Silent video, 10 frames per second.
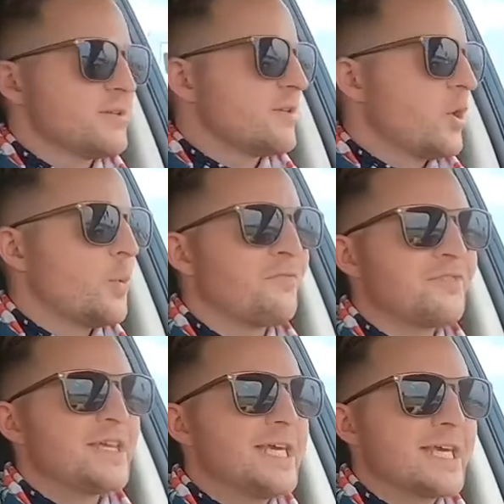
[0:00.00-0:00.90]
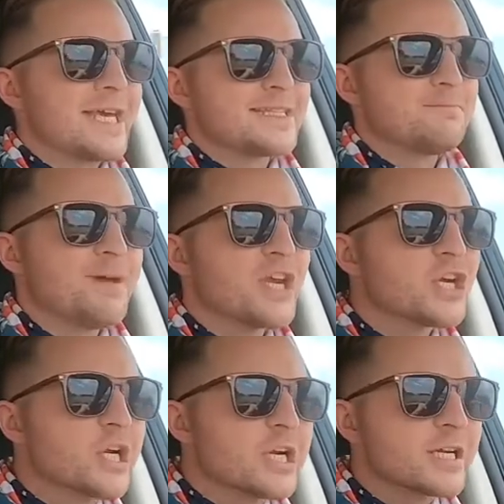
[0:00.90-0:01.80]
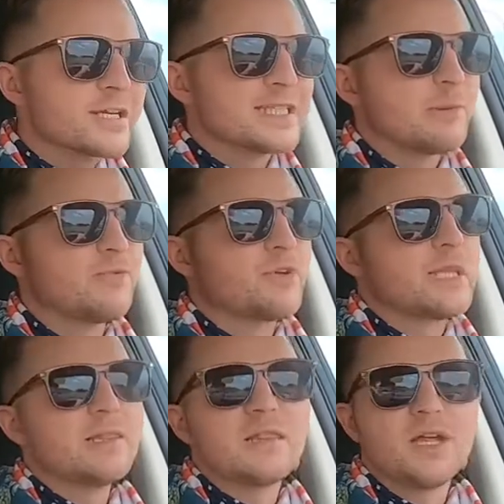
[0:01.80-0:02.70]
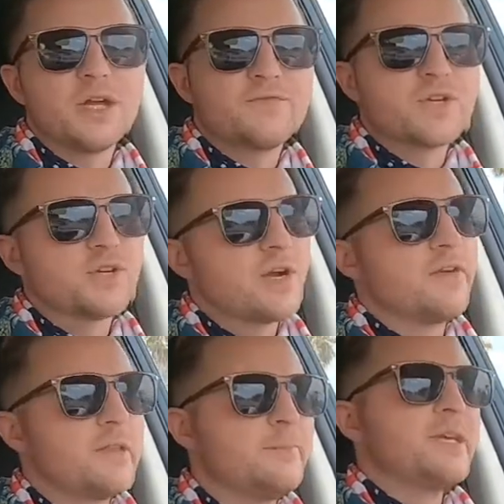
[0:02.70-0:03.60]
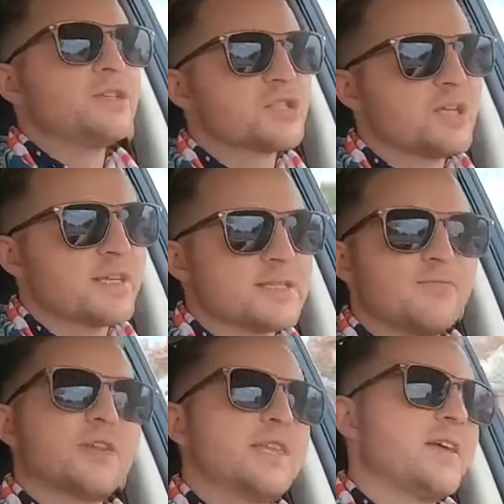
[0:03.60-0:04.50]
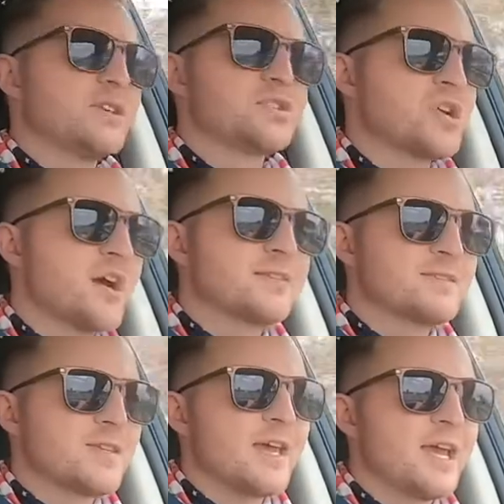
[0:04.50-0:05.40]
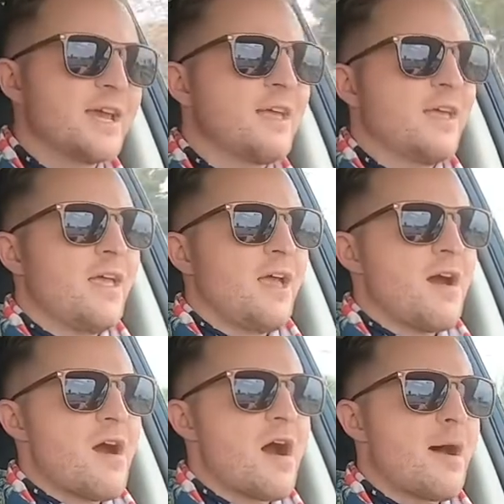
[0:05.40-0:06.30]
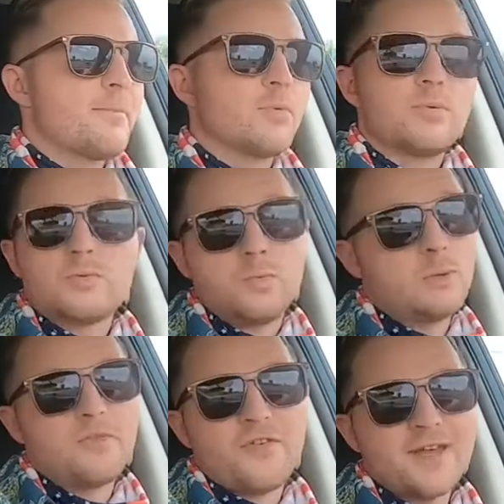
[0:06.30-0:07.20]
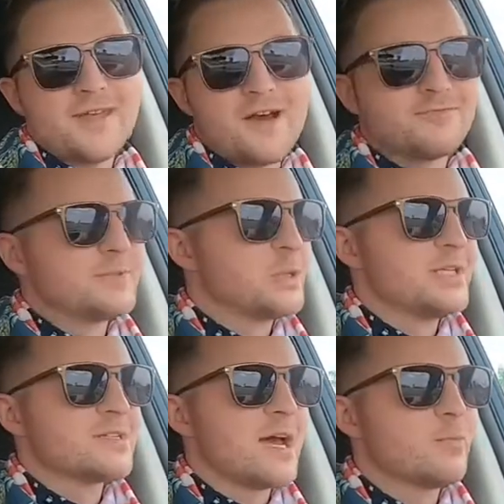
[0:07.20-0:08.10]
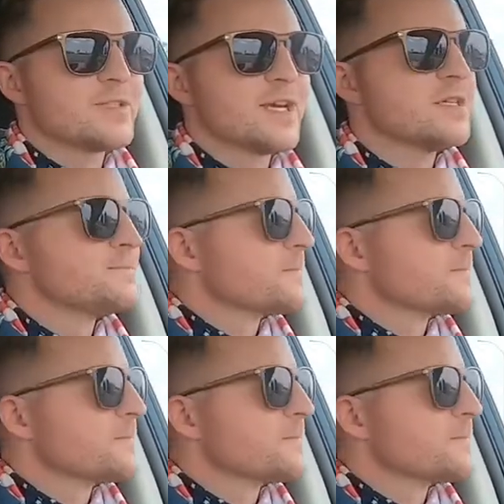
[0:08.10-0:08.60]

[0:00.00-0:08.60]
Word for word: Hopefully it gets better, because I would really love to go down to the beach and get some really nice shots today. We will find out. Only time will tell.